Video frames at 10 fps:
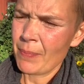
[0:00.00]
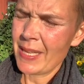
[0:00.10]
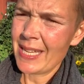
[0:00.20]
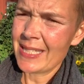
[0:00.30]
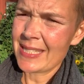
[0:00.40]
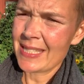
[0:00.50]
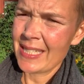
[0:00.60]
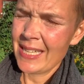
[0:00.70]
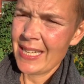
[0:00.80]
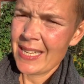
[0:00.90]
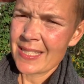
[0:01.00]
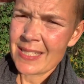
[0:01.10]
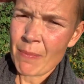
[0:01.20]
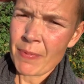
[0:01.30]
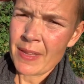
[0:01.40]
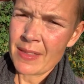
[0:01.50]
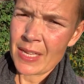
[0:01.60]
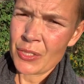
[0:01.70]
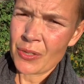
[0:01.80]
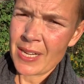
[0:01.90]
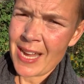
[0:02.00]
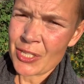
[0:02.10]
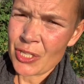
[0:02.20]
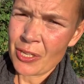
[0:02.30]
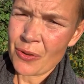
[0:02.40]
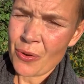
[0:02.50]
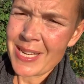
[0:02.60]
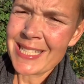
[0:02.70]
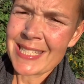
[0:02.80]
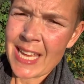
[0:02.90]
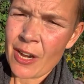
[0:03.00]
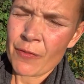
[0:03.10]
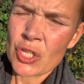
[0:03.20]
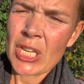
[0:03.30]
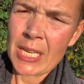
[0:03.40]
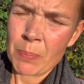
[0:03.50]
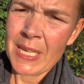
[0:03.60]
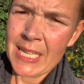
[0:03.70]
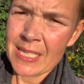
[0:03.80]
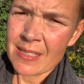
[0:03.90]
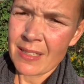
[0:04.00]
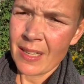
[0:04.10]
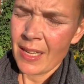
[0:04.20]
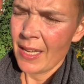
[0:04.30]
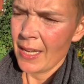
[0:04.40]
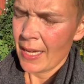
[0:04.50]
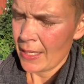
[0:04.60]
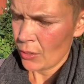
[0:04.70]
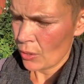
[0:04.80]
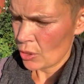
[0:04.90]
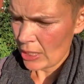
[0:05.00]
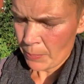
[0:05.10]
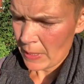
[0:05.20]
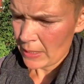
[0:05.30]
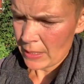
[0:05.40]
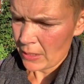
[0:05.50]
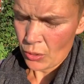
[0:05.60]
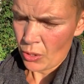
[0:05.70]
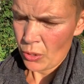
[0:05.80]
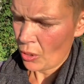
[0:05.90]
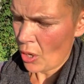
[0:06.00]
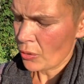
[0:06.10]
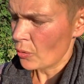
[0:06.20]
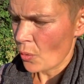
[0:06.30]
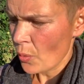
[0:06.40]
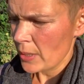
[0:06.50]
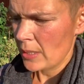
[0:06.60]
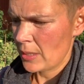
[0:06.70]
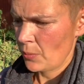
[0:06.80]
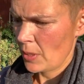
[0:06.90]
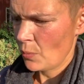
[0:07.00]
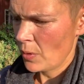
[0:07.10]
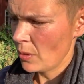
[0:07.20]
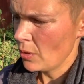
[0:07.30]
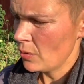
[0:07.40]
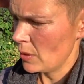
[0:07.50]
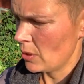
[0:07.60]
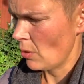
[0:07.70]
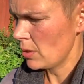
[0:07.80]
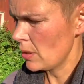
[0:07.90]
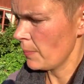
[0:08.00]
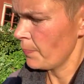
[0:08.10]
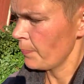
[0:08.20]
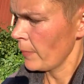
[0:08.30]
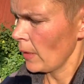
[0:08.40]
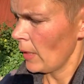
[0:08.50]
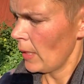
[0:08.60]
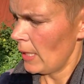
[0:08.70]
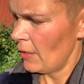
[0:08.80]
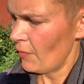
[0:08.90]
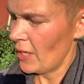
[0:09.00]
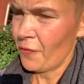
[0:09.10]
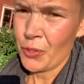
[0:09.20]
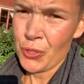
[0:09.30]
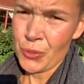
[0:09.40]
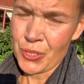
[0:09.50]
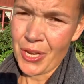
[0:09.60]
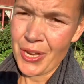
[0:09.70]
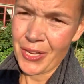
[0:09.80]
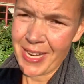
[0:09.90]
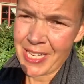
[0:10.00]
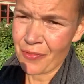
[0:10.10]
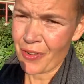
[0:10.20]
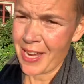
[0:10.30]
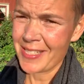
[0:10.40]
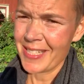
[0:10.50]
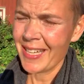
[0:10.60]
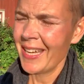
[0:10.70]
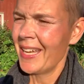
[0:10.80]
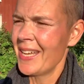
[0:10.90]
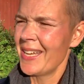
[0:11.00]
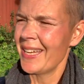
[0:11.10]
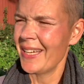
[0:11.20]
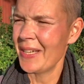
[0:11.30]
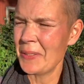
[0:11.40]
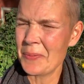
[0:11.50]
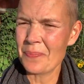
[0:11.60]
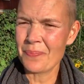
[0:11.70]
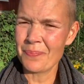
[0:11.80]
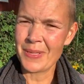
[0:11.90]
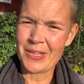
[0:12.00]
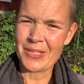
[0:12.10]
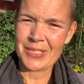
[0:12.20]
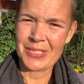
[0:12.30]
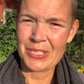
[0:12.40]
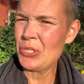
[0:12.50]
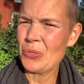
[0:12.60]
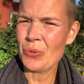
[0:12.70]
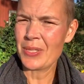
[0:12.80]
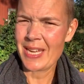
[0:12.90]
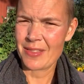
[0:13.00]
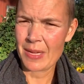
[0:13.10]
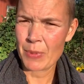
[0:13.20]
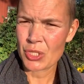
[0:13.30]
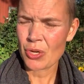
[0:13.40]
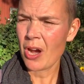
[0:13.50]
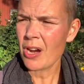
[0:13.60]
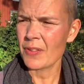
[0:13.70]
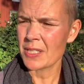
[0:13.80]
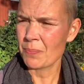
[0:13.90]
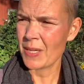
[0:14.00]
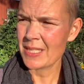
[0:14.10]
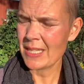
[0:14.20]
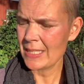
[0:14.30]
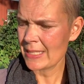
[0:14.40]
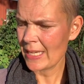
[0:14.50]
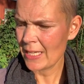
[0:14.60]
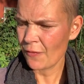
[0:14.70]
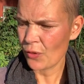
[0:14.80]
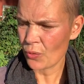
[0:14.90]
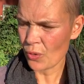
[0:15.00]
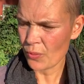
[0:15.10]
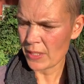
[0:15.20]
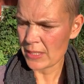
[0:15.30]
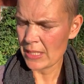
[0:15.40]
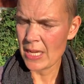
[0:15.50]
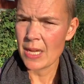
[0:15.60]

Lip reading: is something that you can actually grow instead of chickpeas. And you know, chickpeas, you can't grow it in Sweden with a good result, even if you choose a nice variety, because you don't get that much to harvest. But instead, if you grow this